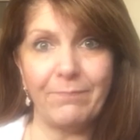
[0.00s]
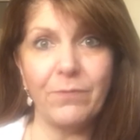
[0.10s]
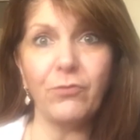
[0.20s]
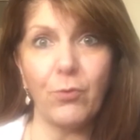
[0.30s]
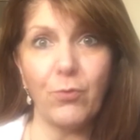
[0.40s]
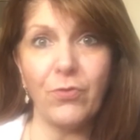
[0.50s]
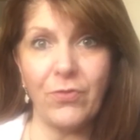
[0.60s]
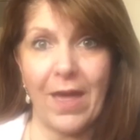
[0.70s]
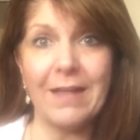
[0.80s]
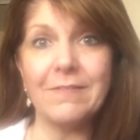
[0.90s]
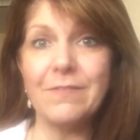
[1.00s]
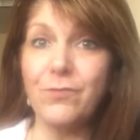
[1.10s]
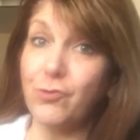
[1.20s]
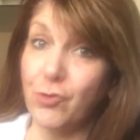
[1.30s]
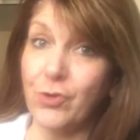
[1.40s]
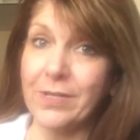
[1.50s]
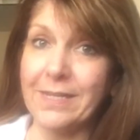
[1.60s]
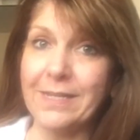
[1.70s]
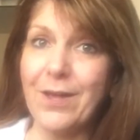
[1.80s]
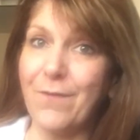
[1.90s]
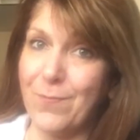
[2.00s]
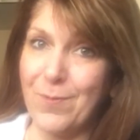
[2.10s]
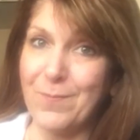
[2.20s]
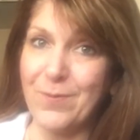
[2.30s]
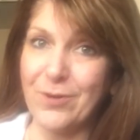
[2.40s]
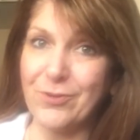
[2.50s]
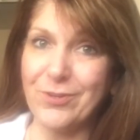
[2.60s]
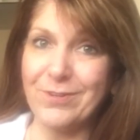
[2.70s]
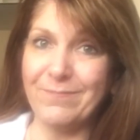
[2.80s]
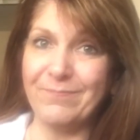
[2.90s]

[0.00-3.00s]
So that's journaling of the blood pressure.